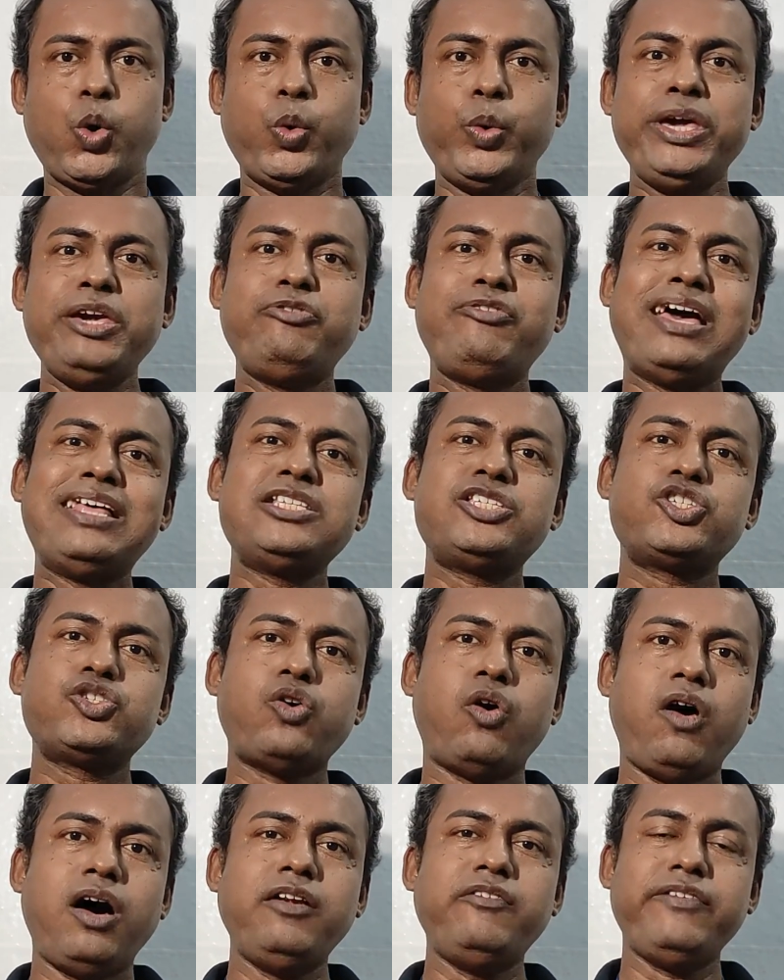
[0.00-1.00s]
you can
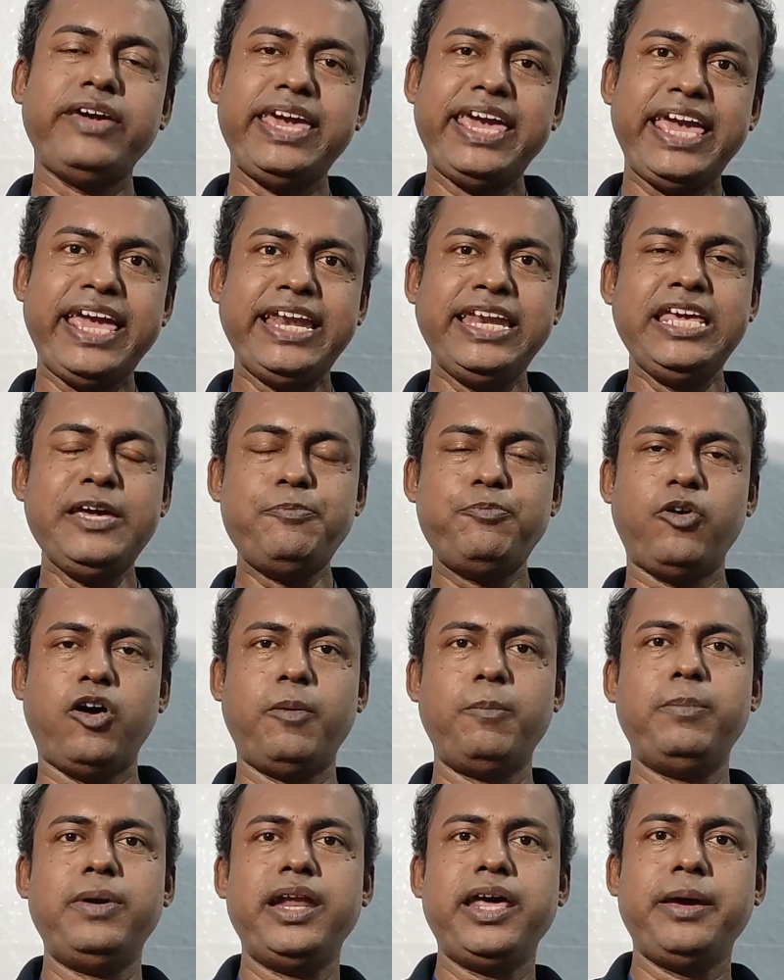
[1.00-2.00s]
solve any
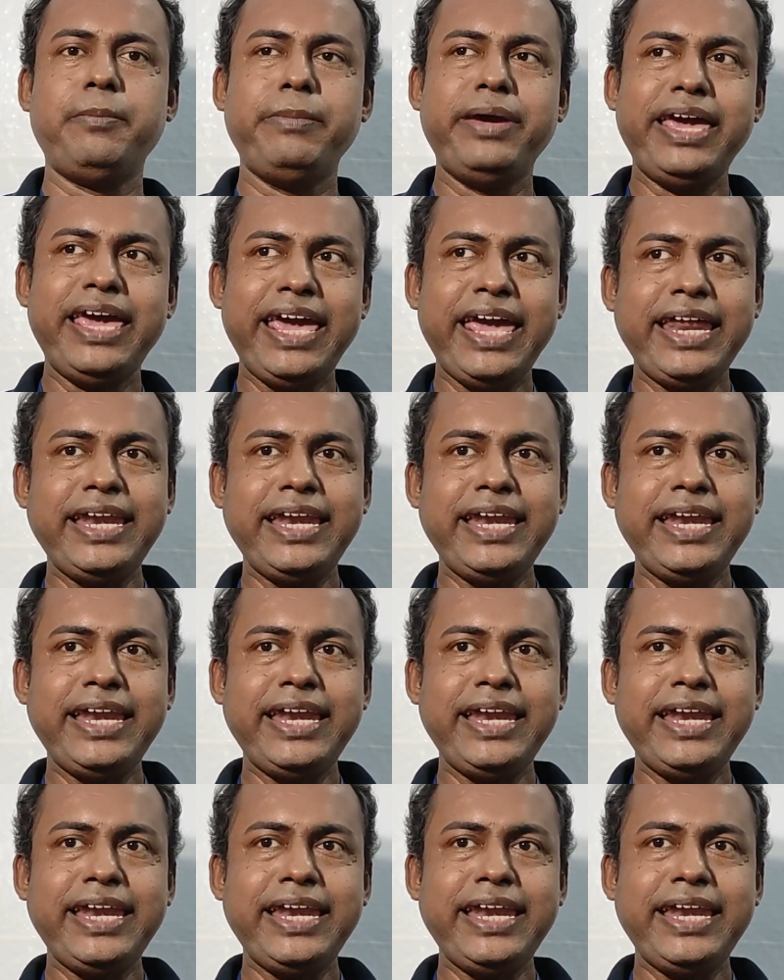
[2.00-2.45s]
problem